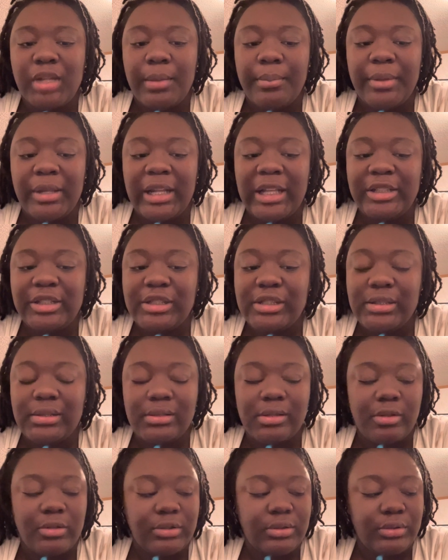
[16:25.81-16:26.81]
But I
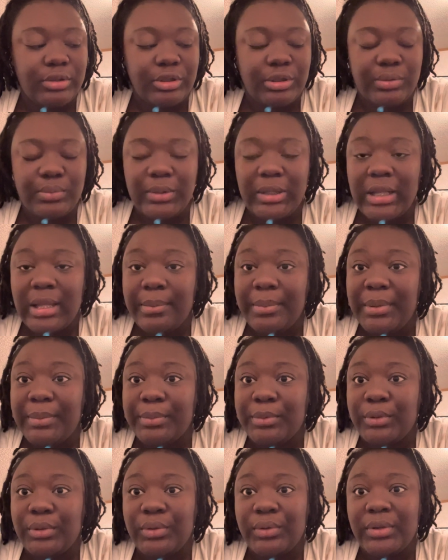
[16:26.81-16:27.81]
just want to let
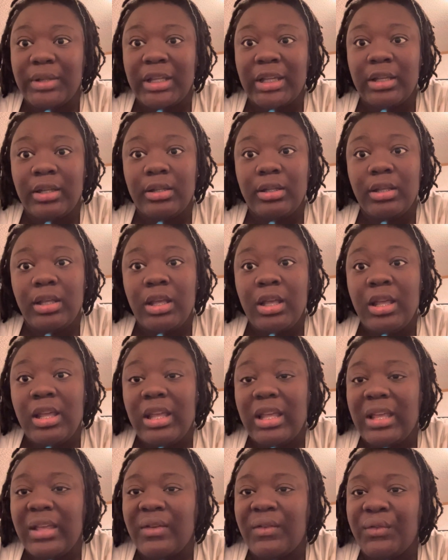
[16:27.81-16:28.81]
people know that
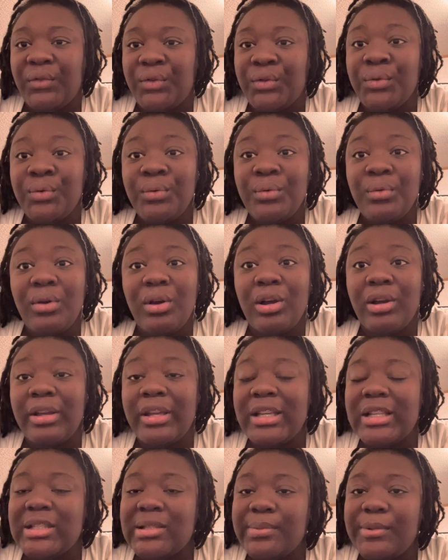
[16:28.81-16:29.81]
if you are
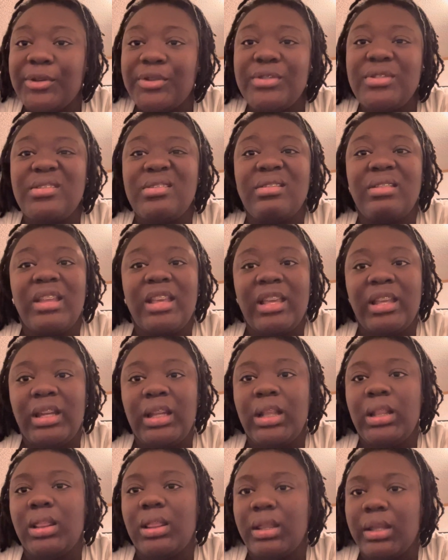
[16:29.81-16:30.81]
experiencing
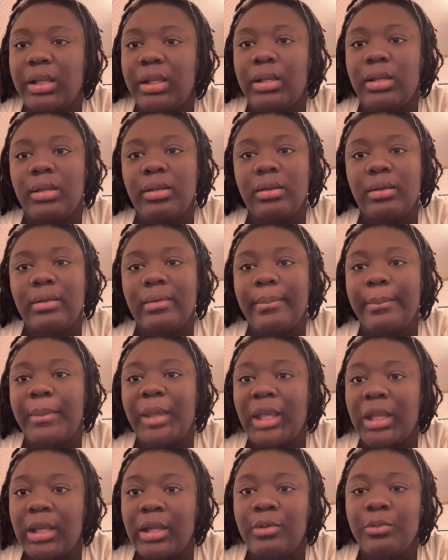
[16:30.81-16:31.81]
anything
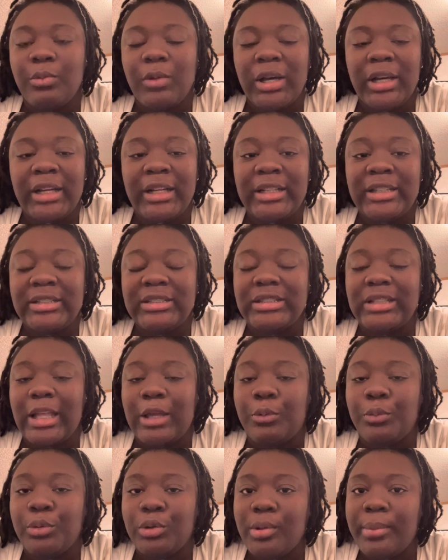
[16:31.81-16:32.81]
pain-wise,
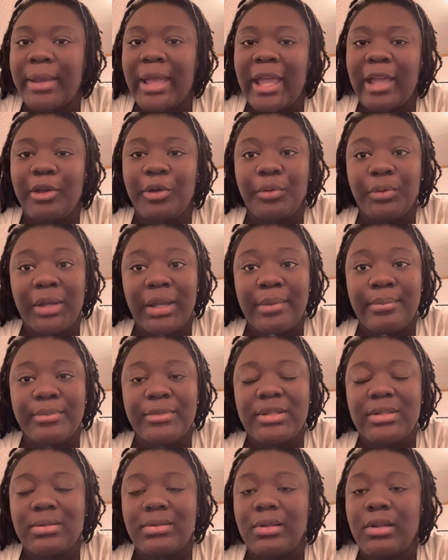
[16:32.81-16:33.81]
like real bad
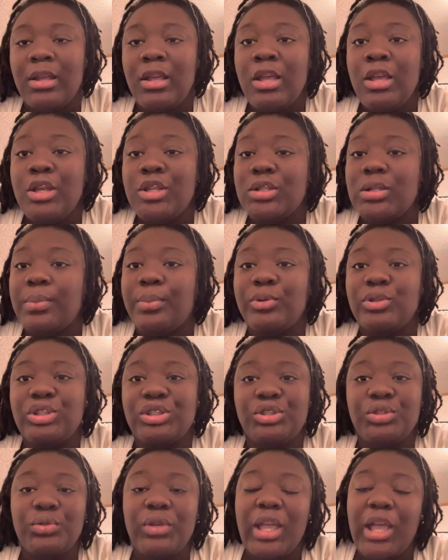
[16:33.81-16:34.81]
cramps, to the point
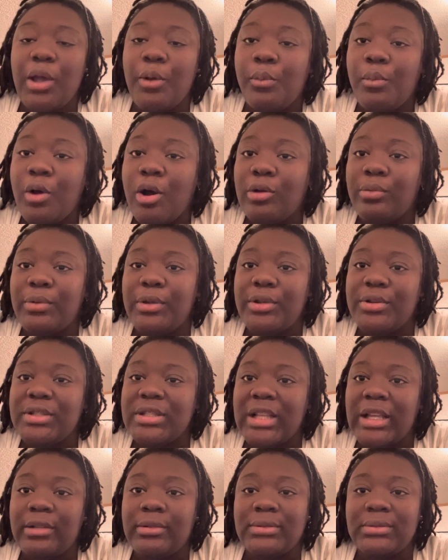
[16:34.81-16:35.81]
that you can't walk when your
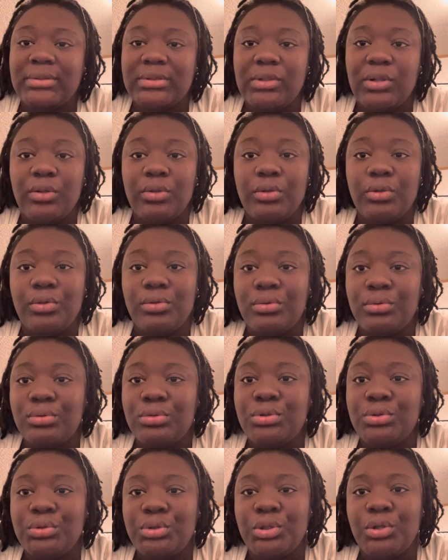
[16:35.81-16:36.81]
cycle is on, go
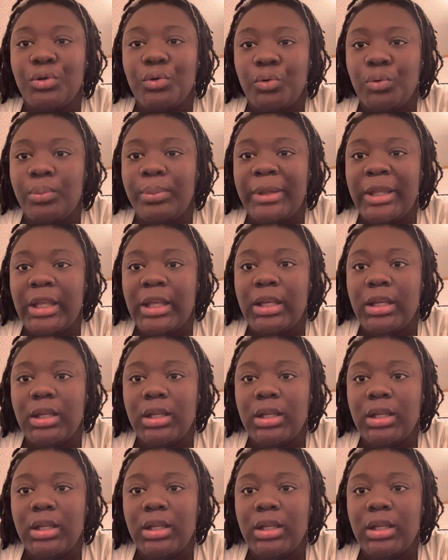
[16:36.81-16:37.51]
to your OB.